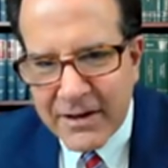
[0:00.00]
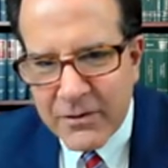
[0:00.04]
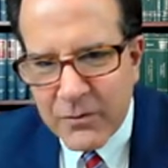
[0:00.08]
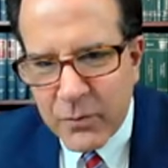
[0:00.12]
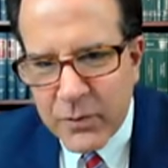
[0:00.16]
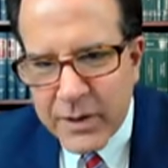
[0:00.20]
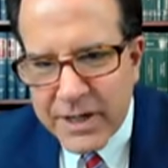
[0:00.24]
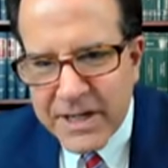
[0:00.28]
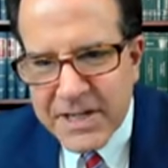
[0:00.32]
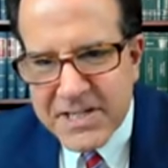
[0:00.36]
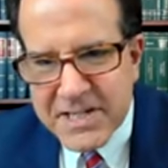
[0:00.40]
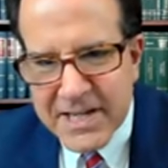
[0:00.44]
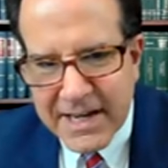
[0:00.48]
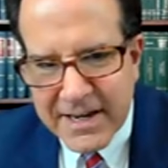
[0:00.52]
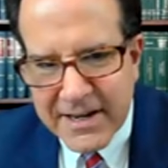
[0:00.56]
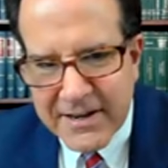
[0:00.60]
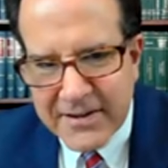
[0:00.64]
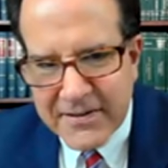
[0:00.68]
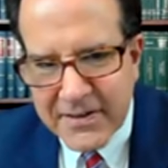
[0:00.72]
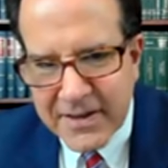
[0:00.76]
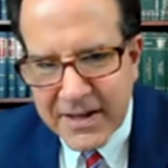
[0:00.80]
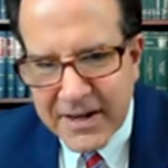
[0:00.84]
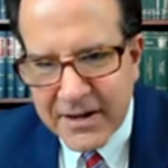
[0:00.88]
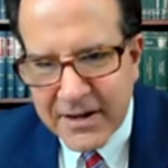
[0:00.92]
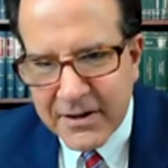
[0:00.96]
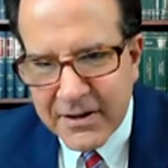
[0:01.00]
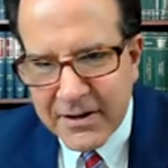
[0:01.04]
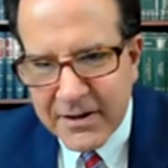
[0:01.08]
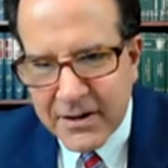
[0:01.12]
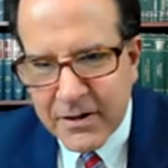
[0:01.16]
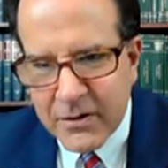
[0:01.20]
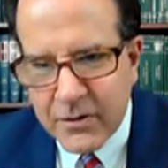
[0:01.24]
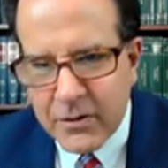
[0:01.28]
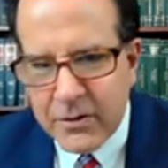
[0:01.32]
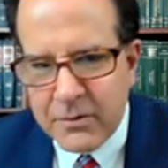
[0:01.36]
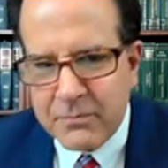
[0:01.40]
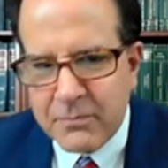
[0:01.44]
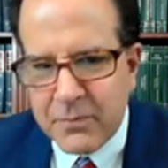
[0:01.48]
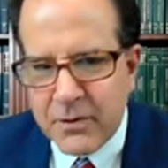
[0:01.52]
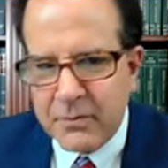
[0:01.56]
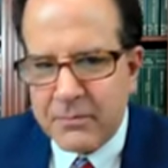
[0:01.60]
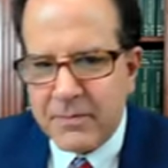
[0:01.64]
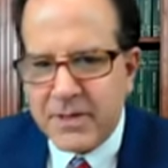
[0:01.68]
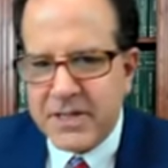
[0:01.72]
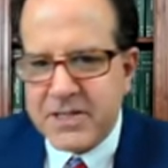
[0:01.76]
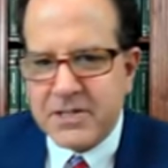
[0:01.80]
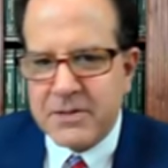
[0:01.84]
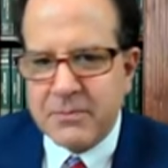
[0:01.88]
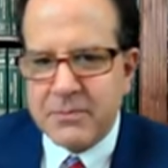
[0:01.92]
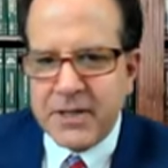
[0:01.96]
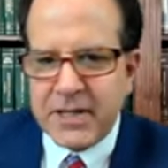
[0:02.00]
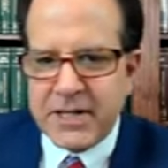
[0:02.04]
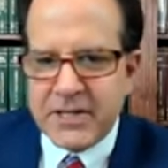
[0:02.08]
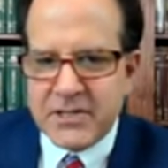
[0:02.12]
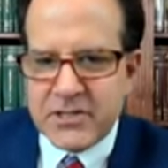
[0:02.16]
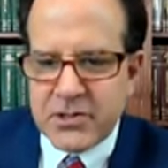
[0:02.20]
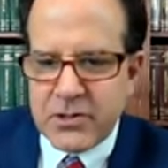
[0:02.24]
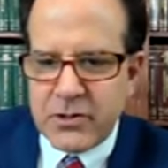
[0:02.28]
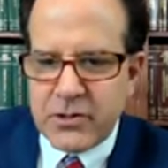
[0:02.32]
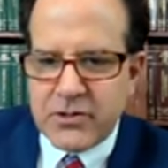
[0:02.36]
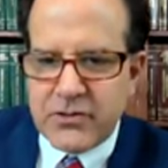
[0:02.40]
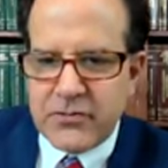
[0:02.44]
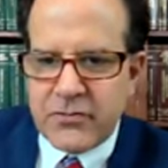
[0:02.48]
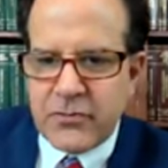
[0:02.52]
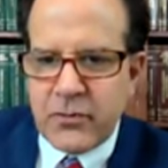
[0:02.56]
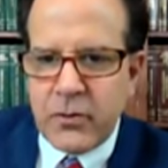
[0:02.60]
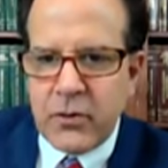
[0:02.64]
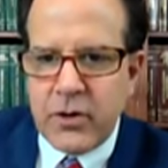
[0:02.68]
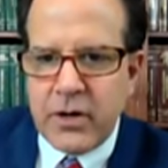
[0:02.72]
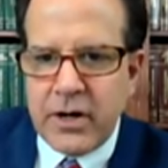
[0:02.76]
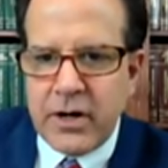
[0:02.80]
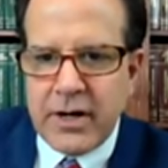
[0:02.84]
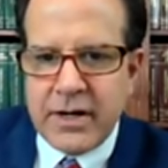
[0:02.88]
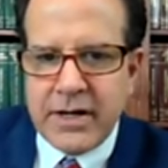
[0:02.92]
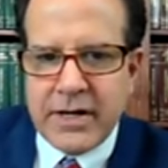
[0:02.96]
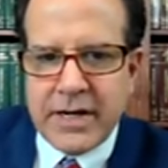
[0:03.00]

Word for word: and reasoned that it could permissibly search for a